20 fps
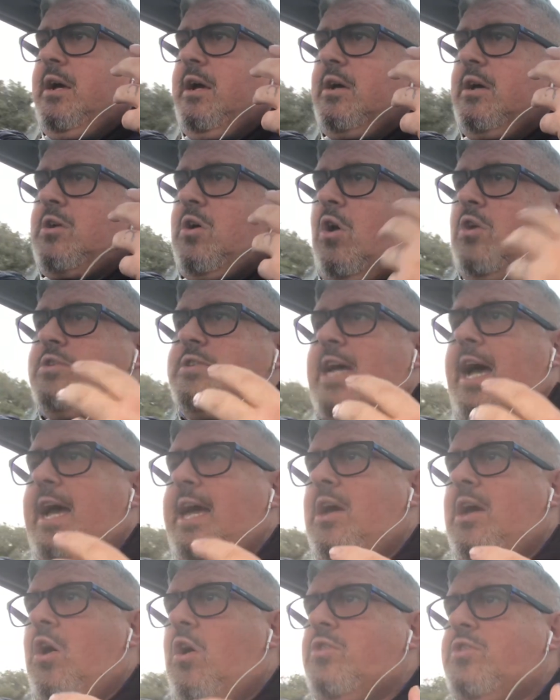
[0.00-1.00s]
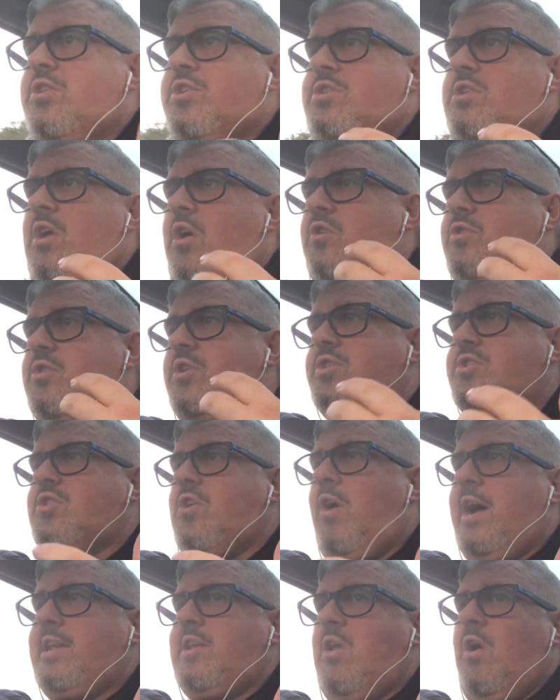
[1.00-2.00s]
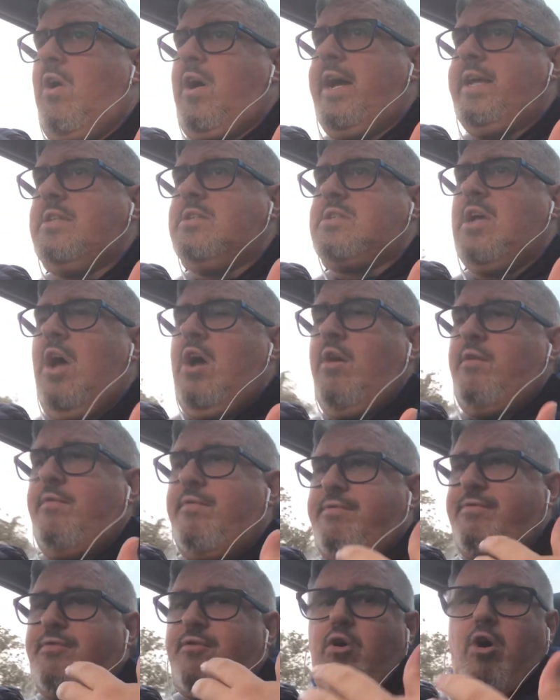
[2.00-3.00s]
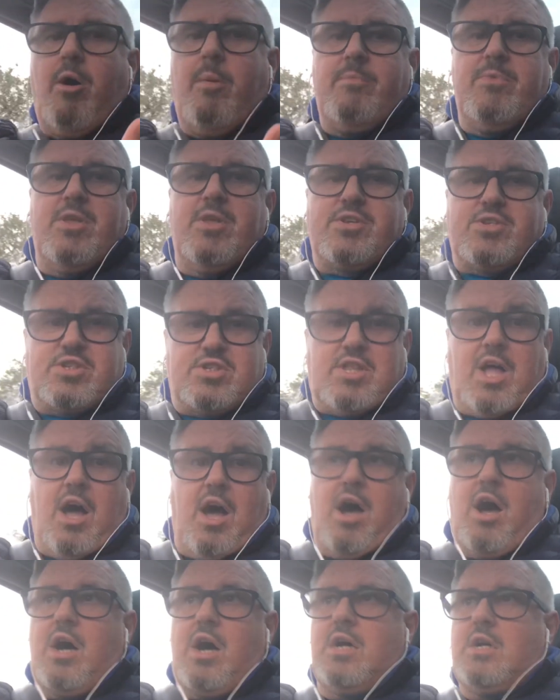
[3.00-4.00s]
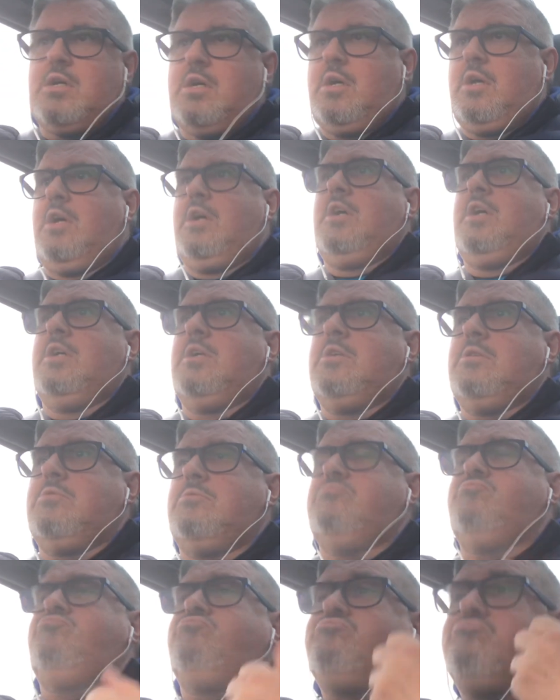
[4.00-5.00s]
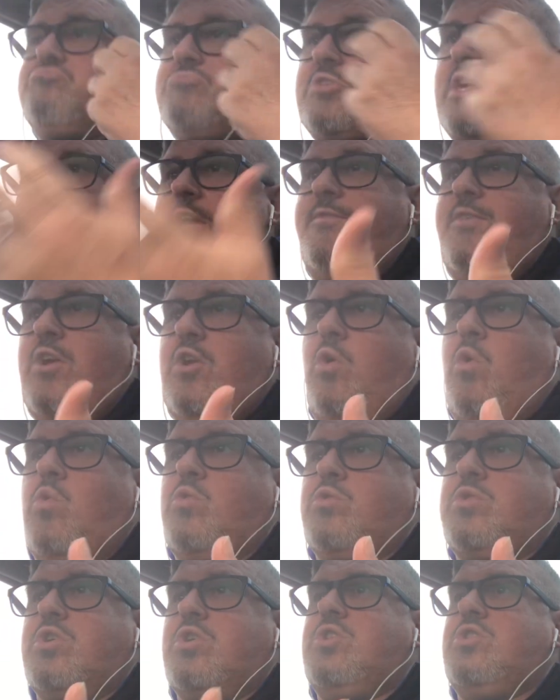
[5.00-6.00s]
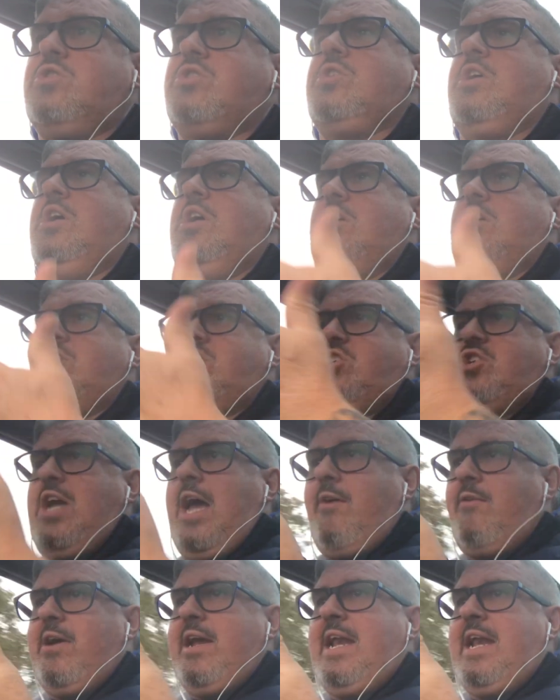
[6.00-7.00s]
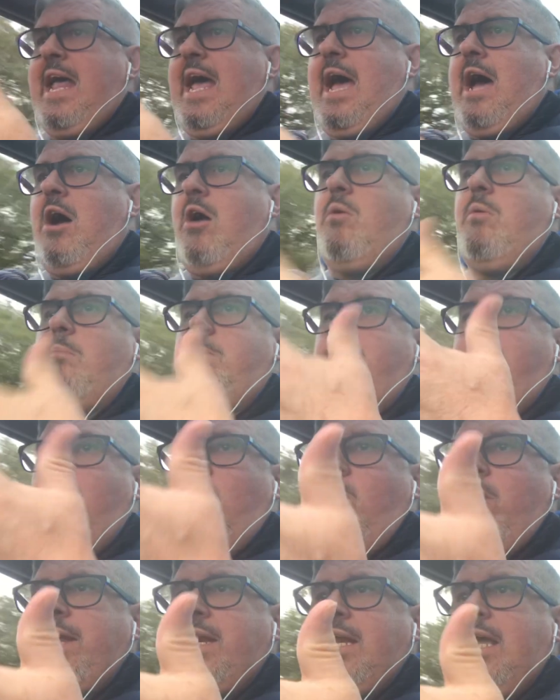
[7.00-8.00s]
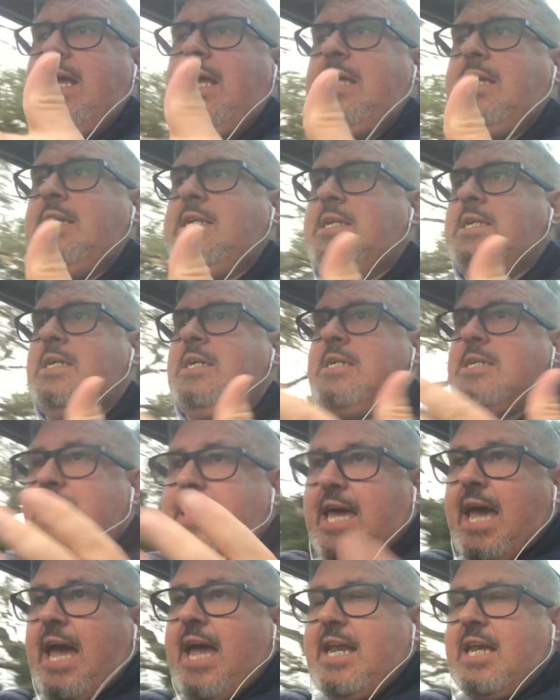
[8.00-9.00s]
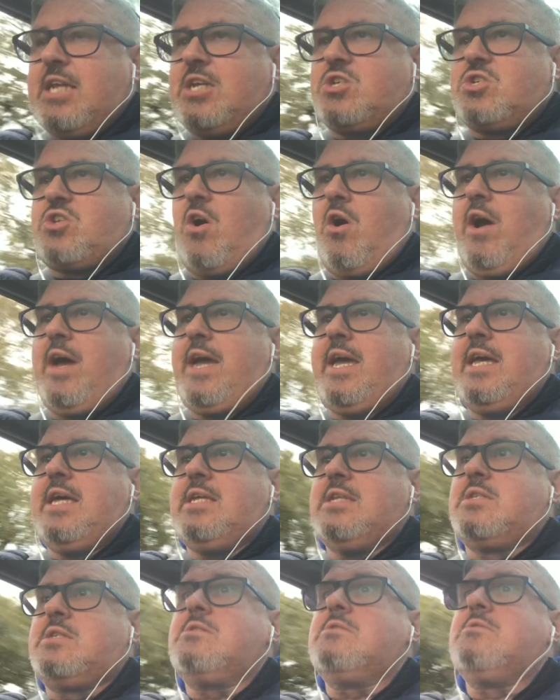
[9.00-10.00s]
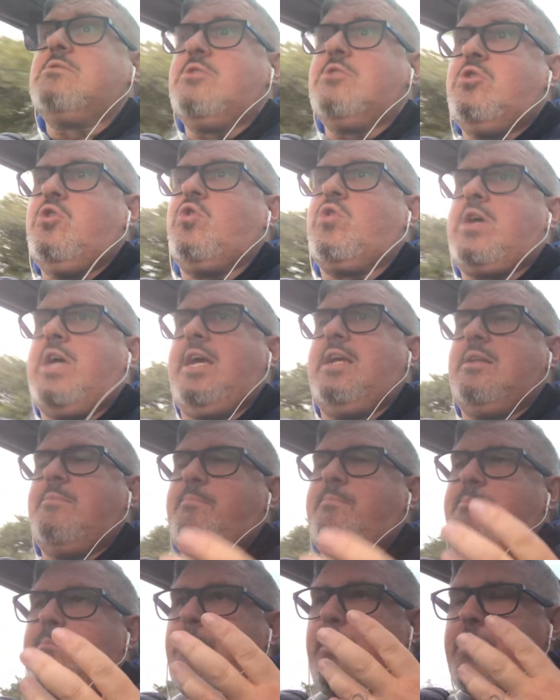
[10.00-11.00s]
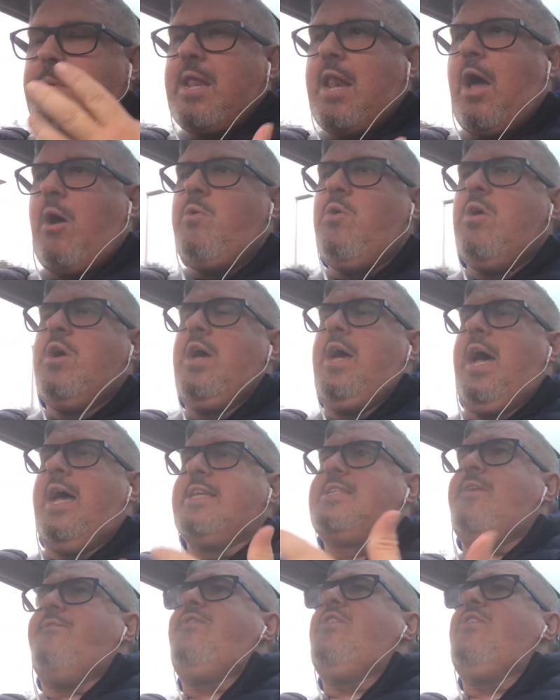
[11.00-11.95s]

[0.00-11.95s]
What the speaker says: Conte on the sidelines from the start, giving orders, shouting out, pointing, getting excited, looking as if